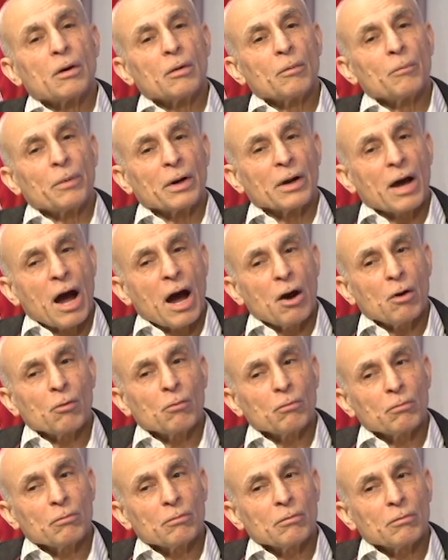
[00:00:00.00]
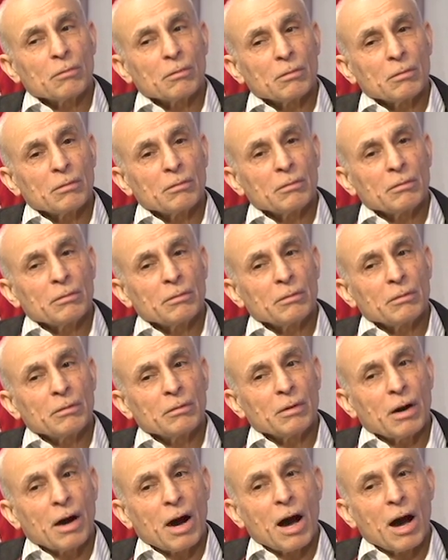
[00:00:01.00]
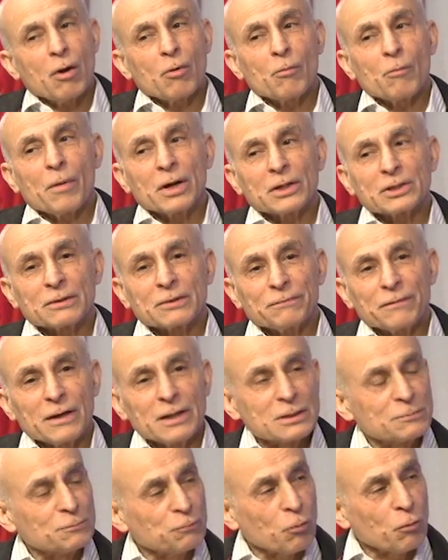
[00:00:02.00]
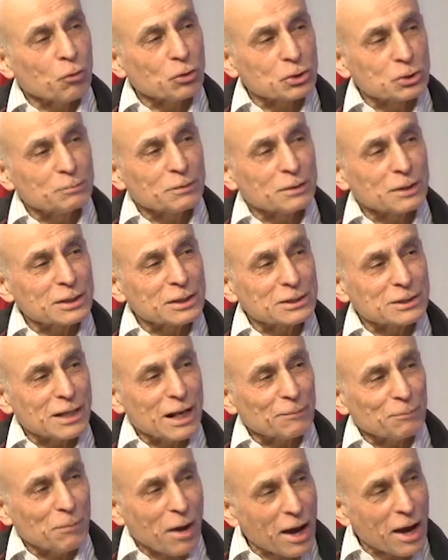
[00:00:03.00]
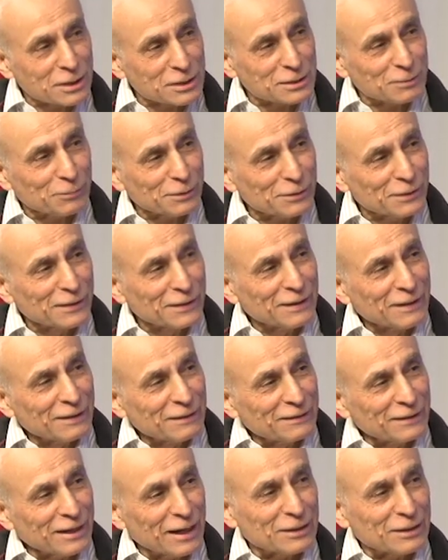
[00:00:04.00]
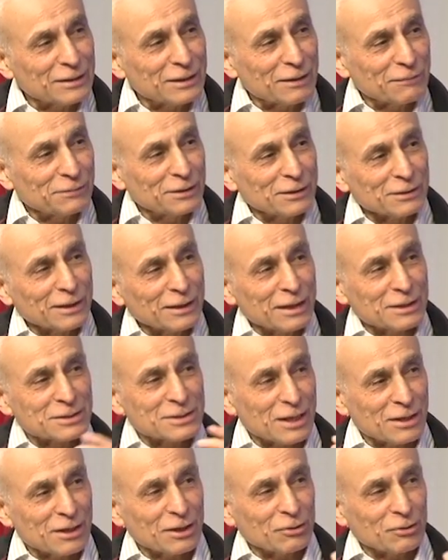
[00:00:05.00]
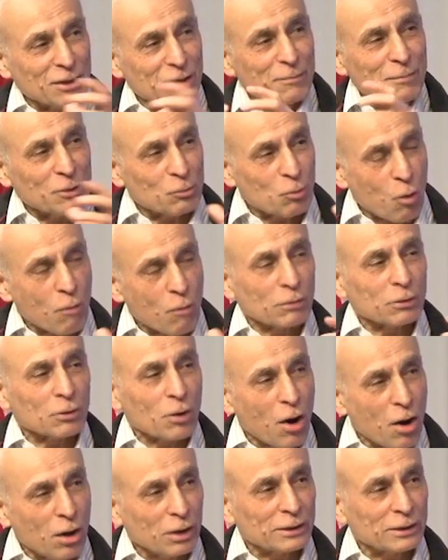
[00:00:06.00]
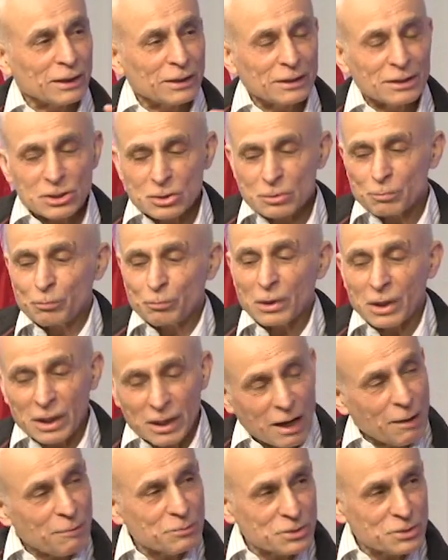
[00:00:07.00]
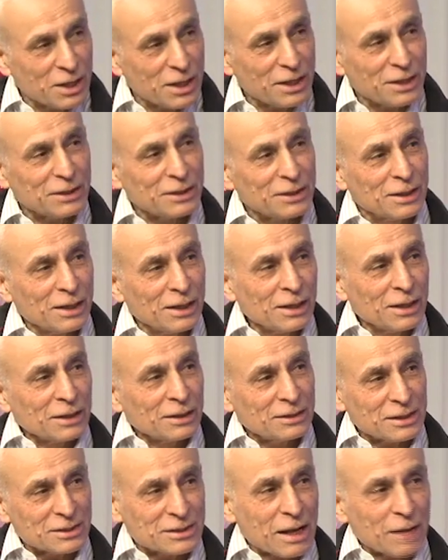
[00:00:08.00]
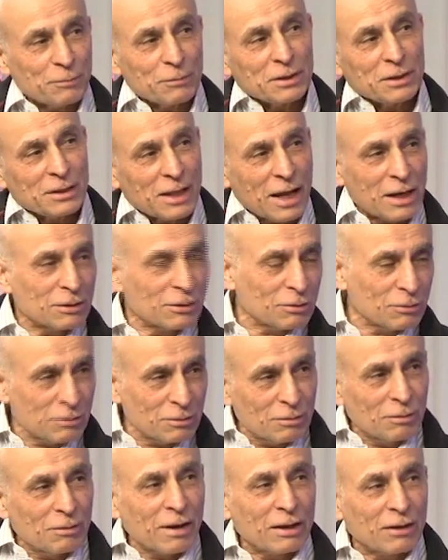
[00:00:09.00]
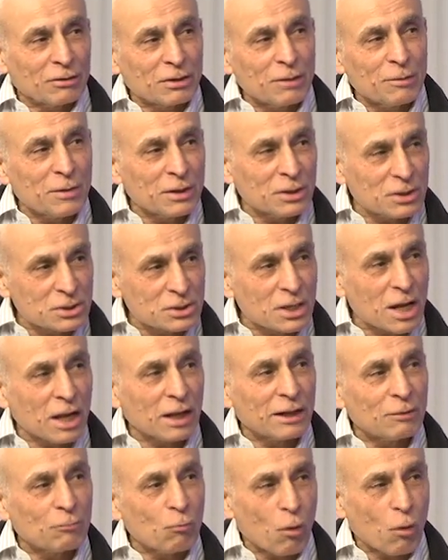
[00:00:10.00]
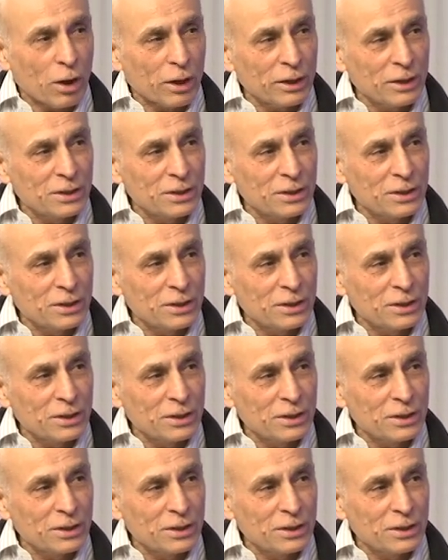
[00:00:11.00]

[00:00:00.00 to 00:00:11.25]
But how much of enforcement is that possible? That if there is an agreement overall, then this bill comes in. Does that mean that agreement is null and void?